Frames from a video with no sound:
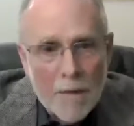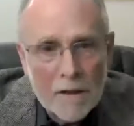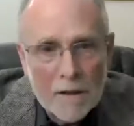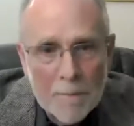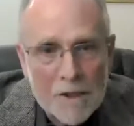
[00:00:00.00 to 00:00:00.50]

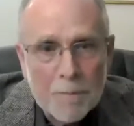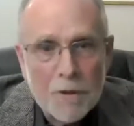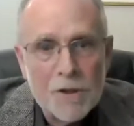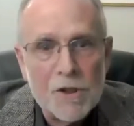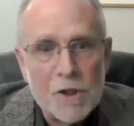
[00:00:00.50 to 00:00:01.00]
not the best
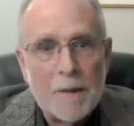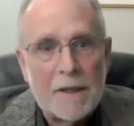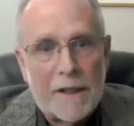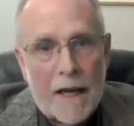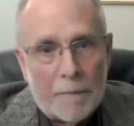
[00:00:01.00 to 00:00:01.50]
person to speak
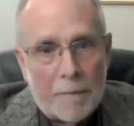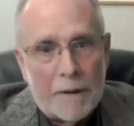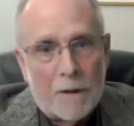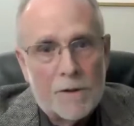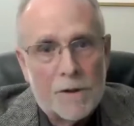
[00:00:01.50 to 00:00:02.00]
to that
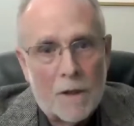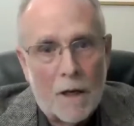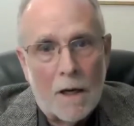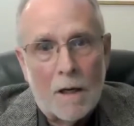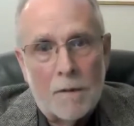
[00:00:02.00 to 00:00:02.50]
because
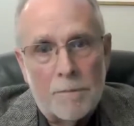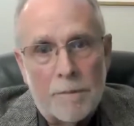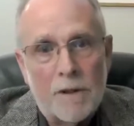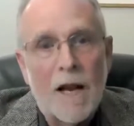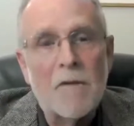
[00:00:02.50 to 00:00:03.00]

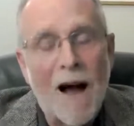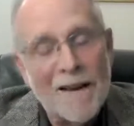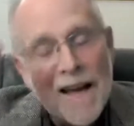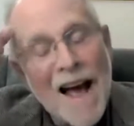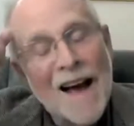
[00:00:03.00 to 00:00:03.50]

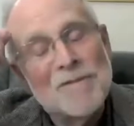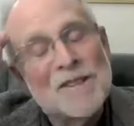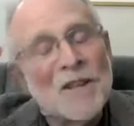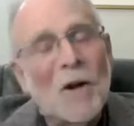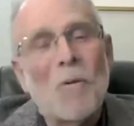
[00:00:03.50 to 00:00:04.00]
I'm
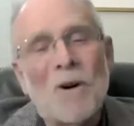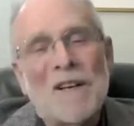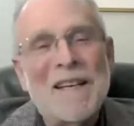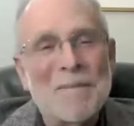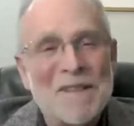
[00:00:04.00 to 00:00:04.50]
still
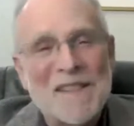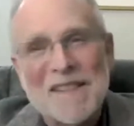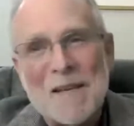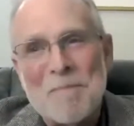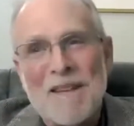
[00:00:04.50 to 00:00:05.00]
working in
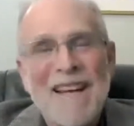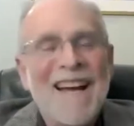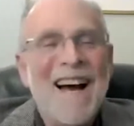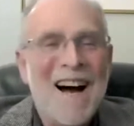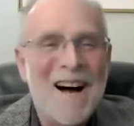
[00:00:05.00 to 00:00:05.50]
Mississippi,
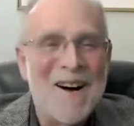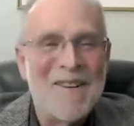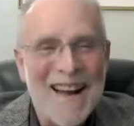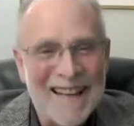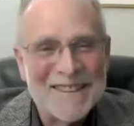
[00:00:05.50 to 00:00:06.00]

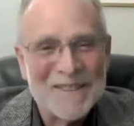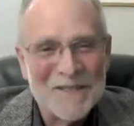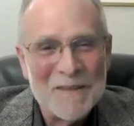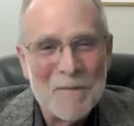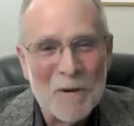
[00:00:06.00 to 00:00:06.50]

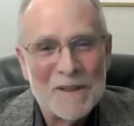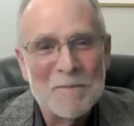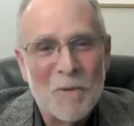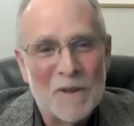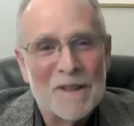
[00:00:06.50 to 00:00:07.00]
actually more
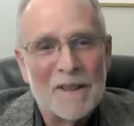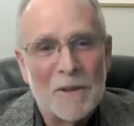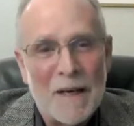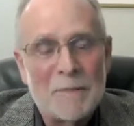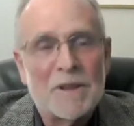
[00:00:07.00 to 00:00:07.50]
than in
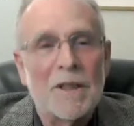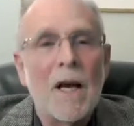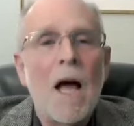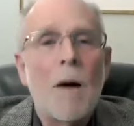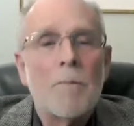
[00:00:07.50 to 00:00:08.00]
New Hampshire.
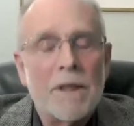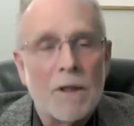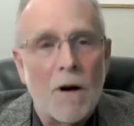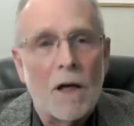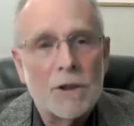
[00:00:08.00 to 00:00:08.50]
But
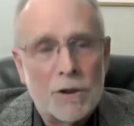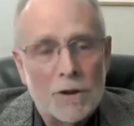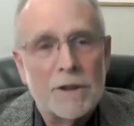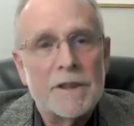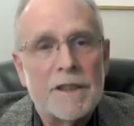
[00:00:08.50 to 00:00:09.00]
there are
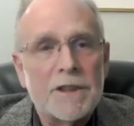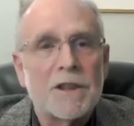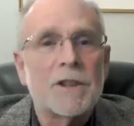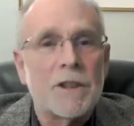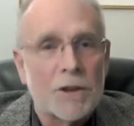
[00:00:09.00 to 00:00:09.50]
certain
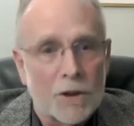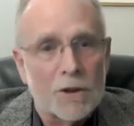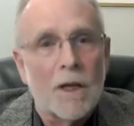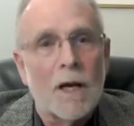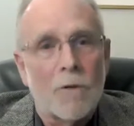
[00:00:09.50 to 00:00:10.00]
conditions. There's
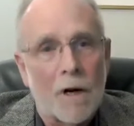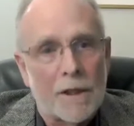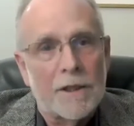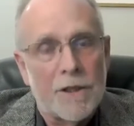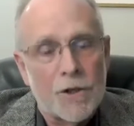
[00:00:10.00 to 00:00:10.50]
certain
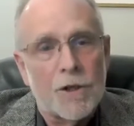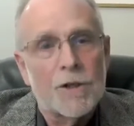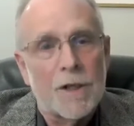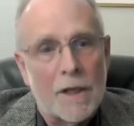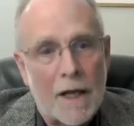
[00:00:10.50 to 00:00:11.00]
ironic
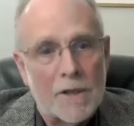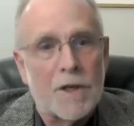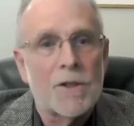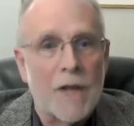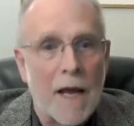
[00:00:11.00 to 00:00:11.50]
conditions that, as
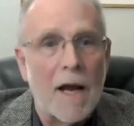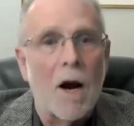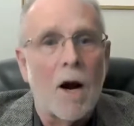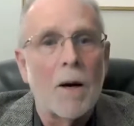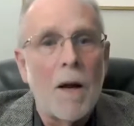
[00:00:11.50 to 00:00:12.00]
I say,
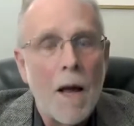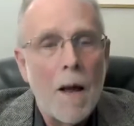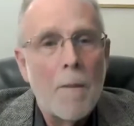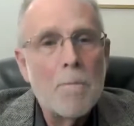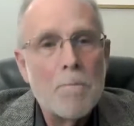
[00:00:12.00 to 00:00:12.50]
are
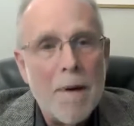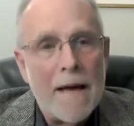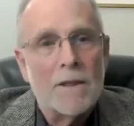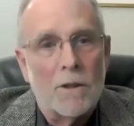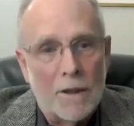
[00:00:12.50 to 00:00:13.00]

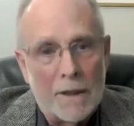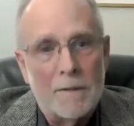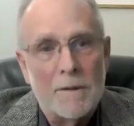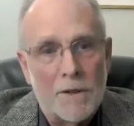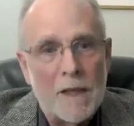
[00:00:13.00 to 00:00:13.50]
better
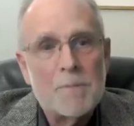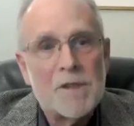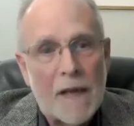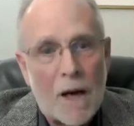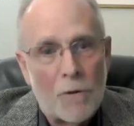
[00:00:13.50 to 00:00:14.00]
in the Deep
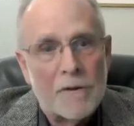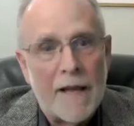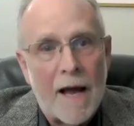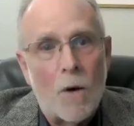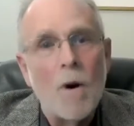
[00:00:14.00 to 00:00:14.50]
South
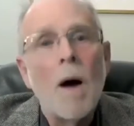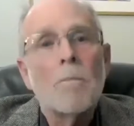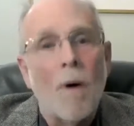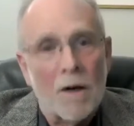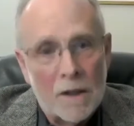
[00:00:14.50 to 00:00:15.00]
now,
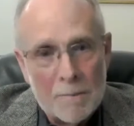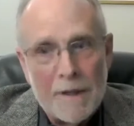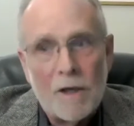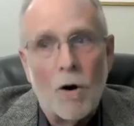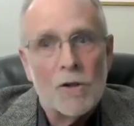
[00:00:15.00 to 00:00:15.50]
partly
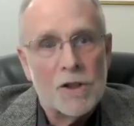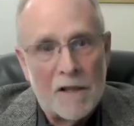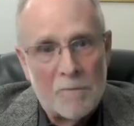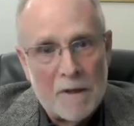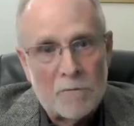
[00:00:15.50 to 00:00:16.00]
because
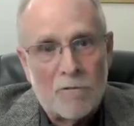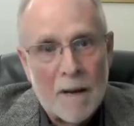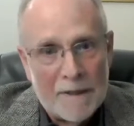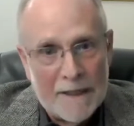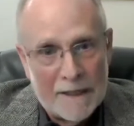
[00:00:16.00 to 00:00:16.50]
they've been
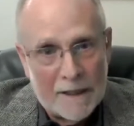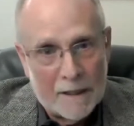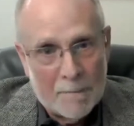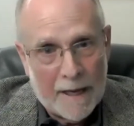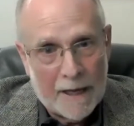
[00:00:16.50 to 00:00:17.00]
remedied in
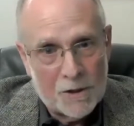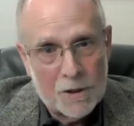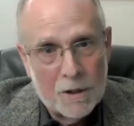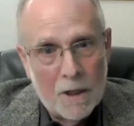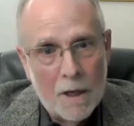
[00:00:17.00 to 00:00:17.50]
the
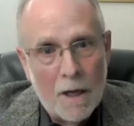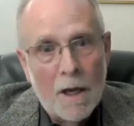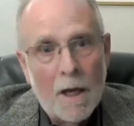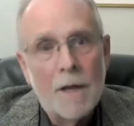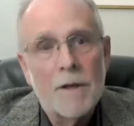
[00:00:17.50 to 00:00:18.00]
past,
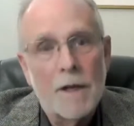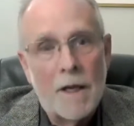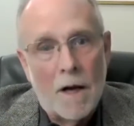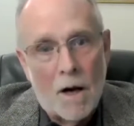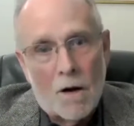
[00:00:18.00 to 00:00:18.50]
than
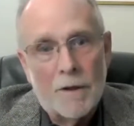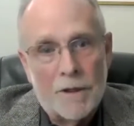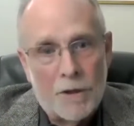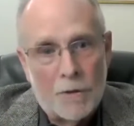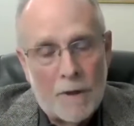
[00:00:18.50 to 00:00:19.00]
they are
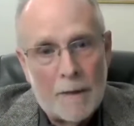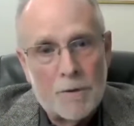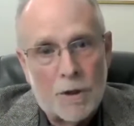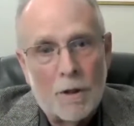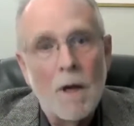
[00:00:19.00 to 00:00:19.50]
in New
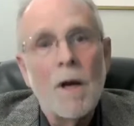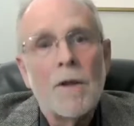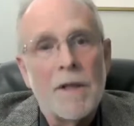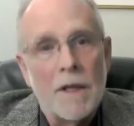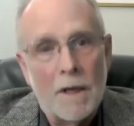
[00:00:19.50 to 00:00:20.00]
Hampshire.
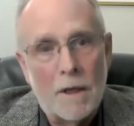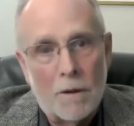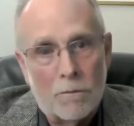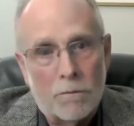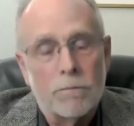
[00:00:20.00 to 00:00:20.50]

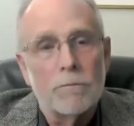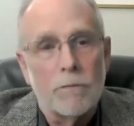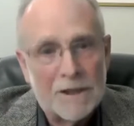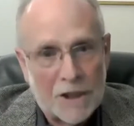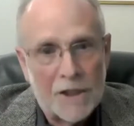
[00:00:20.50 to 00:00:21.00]
The
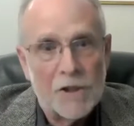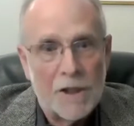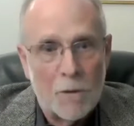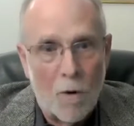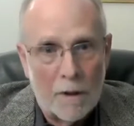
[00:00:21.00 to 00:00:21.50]

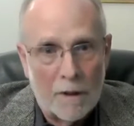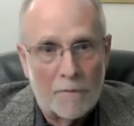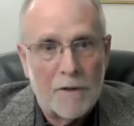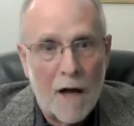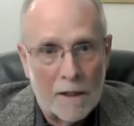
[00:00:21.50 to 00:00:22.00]
residency one of